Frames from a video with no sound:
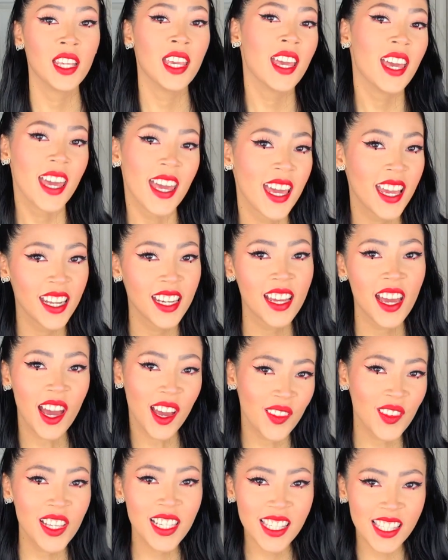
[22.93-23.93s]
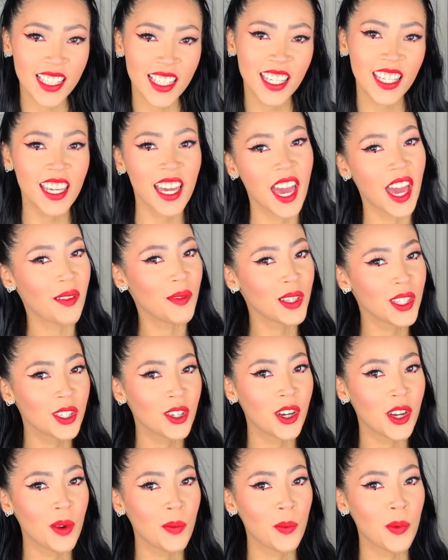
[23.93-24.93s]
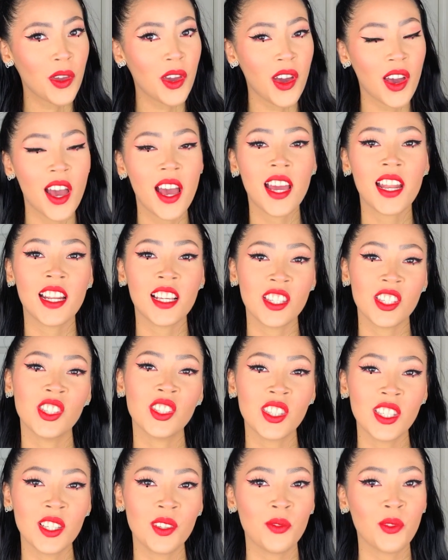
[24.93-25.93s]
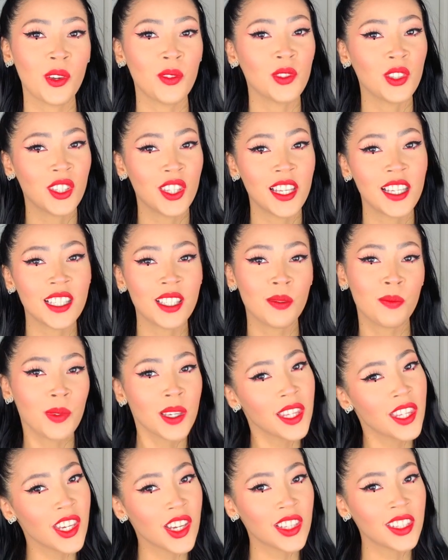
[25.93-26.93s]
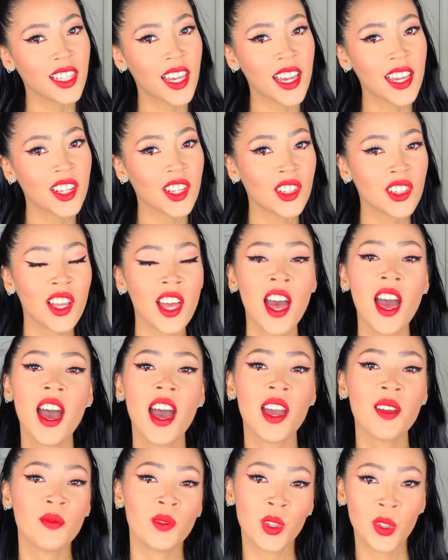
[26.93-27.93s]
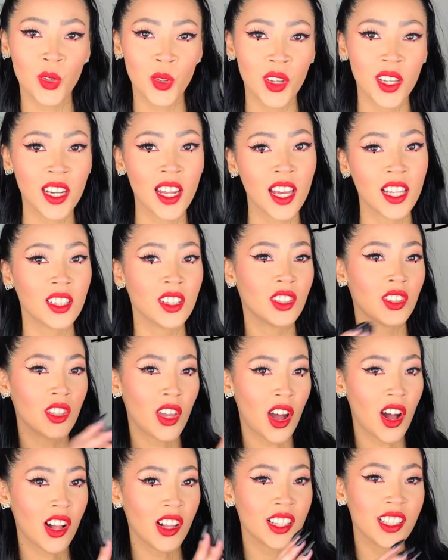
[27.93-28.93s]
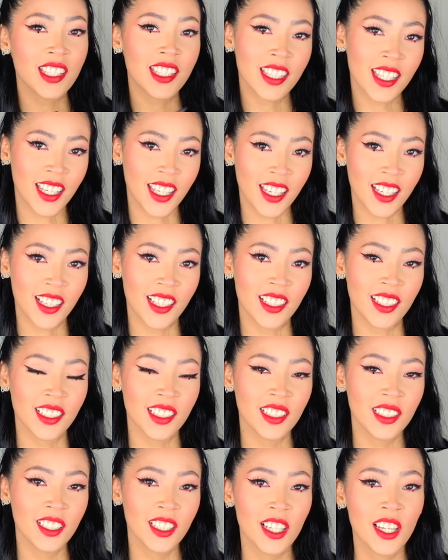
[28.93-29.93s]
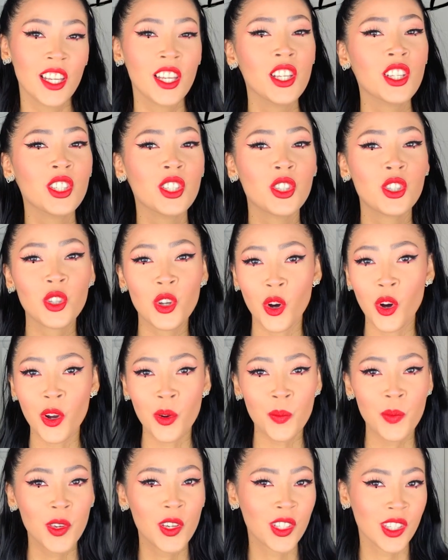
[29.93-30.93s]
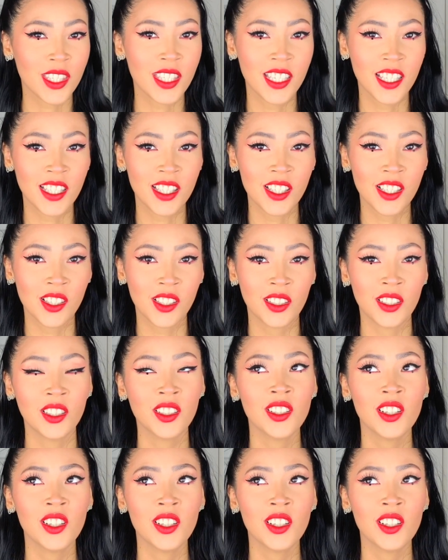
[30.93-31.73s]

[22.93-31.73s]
And obviously, I'm a Scorpio, and as you've seen from today's video title, I'm doing a doll skill Scorpio season